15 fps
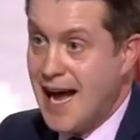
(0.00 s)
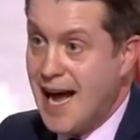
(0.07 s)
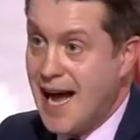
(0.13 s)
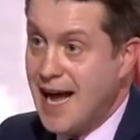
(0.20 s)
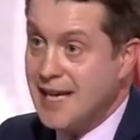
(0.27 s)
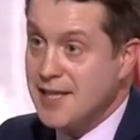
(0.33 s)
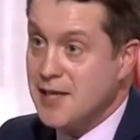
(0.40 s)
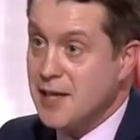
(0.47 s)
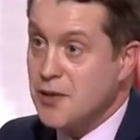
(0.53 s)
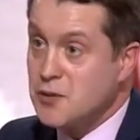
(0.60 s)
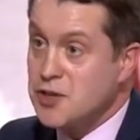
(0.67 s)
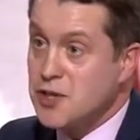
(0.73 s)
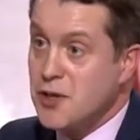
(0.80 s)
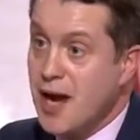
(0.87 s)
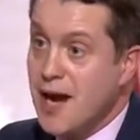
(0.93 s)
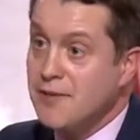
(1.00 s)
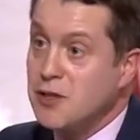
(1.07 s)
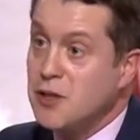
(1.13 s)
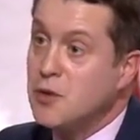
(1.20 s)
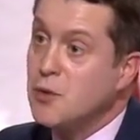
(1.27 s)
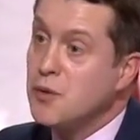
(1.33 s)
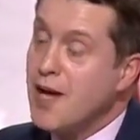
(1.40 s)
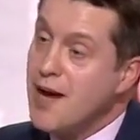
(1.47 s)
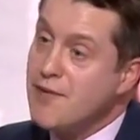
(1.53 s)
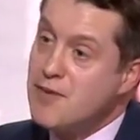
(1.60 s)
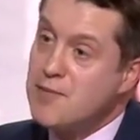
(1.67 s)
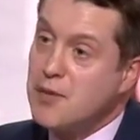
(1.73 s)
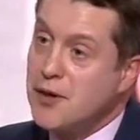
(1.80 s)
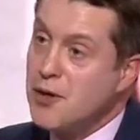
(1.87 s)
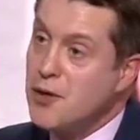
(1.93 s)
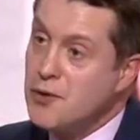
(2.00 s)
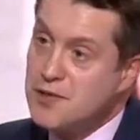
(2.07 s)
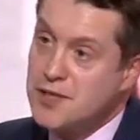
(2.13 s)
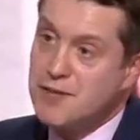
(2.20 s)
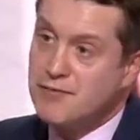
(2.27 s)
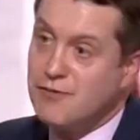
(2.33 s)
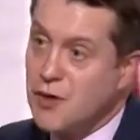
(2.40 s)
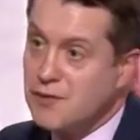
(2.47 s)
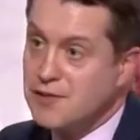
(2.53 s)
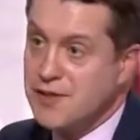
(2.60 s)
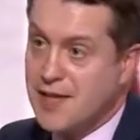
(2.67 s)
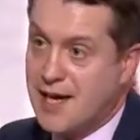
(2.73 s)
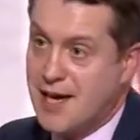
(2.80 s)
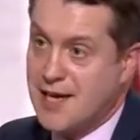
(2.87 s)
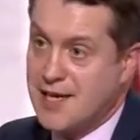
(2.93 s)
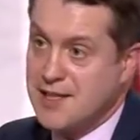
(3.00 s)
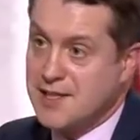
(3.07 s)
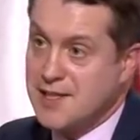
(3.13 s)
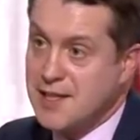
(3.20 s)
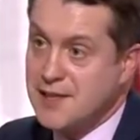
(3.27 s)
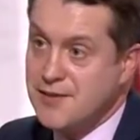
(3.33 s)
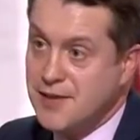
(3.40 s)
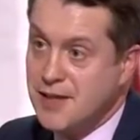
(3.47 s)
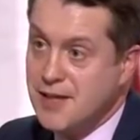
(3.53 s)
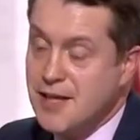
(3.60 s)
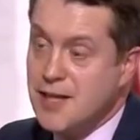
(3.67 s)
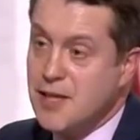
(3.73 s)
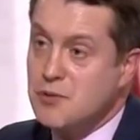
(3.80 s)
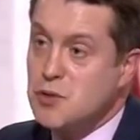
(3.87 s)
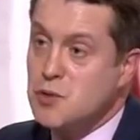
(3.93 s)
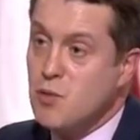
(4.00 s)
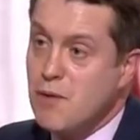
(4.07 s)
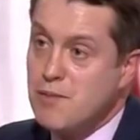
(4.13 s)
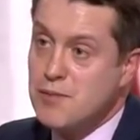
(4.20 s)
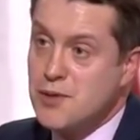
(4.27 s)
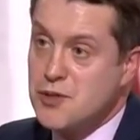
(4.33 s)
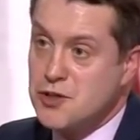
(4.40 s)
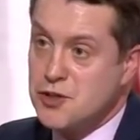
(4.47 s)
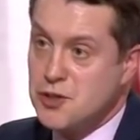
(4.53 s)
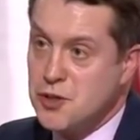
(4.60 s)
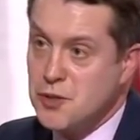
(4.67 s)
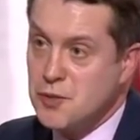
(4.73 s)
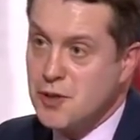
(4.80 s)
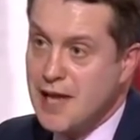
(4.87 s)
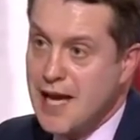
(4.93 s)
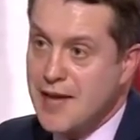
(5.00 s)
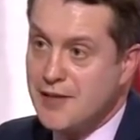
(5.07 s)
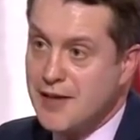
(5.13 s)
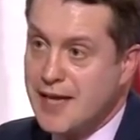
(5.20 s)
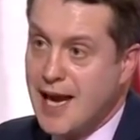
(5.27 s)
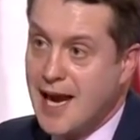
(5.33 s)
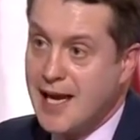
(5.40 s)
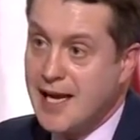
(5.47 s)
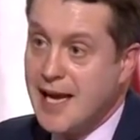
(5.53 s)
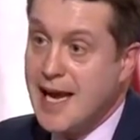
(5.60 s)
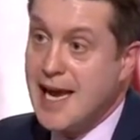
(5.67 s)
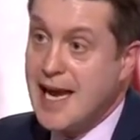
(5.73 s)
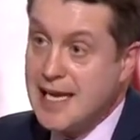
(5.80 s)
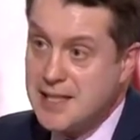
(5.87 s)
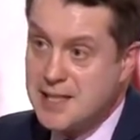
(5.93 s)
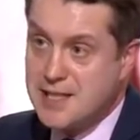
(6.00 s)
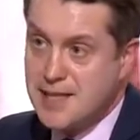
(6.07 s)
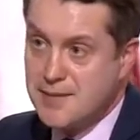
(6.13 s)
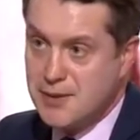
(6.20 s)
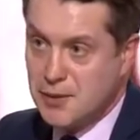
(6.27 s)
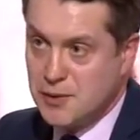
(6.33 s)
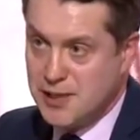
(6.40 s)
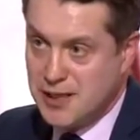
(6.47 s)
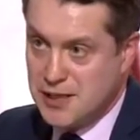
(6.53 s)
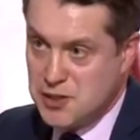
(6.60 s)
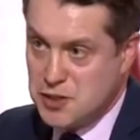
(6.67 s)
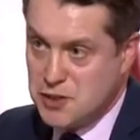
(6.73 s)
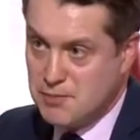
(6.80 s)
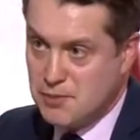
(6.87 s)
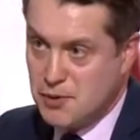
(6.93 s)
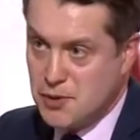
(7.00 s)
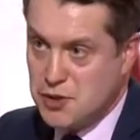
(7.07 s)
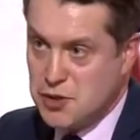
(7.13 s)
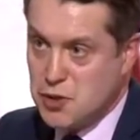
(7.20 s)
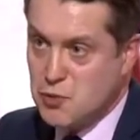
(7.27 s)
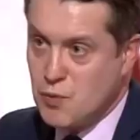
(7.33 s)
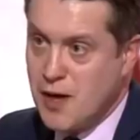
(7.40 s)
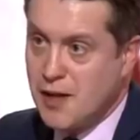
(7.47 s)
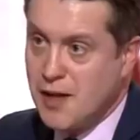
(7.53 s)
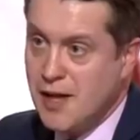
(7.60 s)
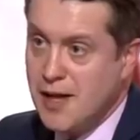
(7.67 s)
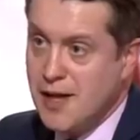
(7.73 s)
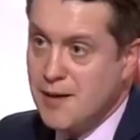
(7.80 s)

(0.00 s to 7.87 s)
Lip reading: And they also haven't caught everybody who was involved in that heist either. There was one person who let the gang into the building at some point as well.